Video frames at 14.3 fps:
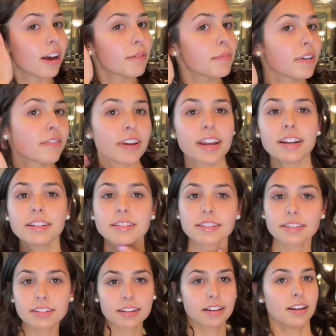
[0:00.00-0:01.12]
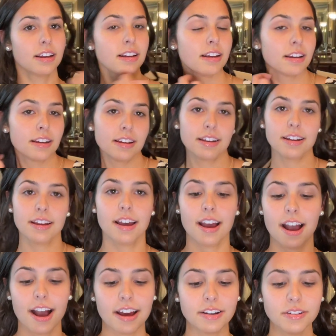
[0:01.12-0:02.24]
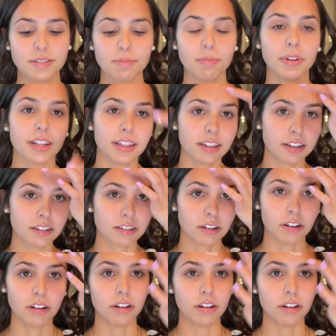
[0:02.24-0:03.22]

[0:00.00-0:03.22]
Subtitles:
of my face. I just blend this all